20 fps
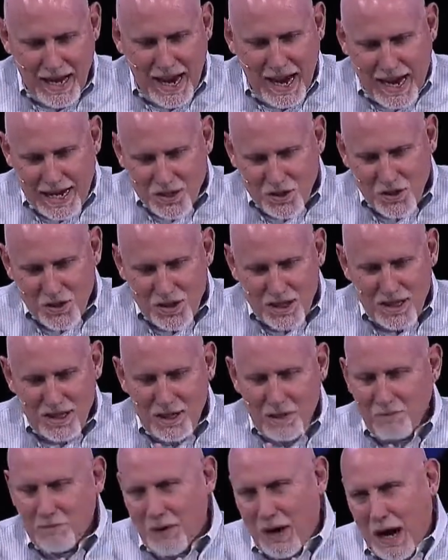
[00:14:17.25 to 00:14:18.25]
Actually,
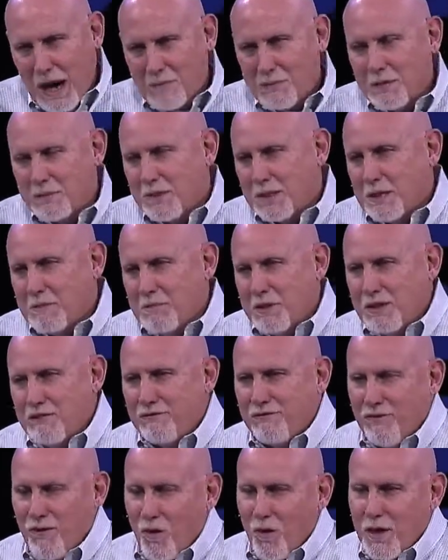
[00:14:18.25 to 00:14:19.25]
it had probably
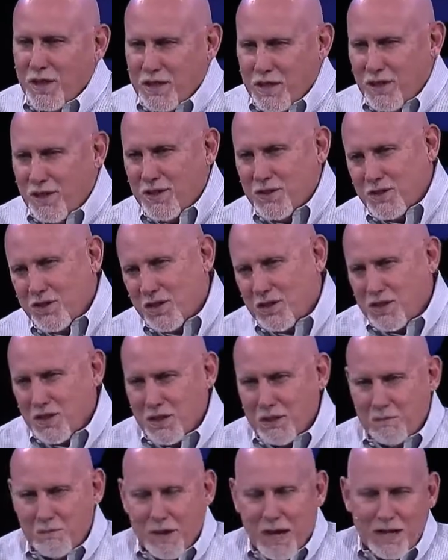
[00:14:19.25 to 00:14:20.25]
been 4 years since
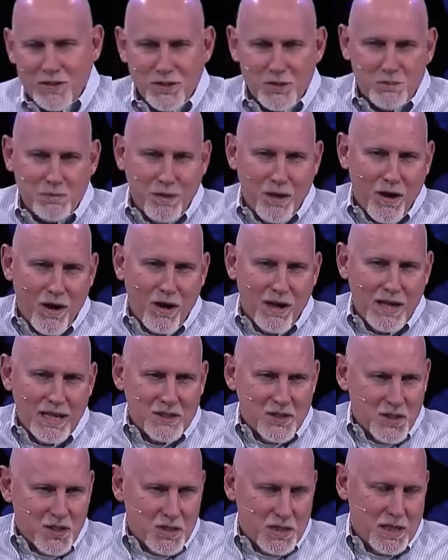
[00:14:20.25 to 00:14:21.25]
the Apostle Paul
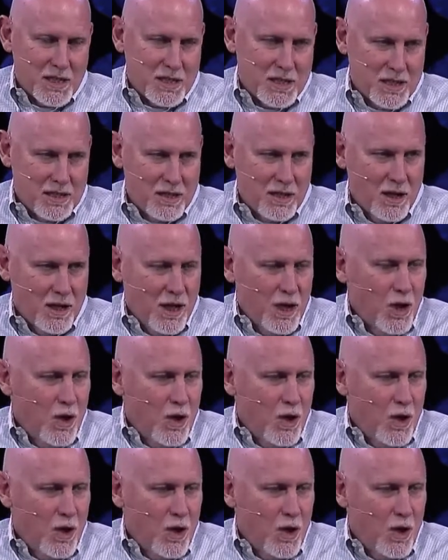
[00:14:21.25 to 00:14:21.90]
had seen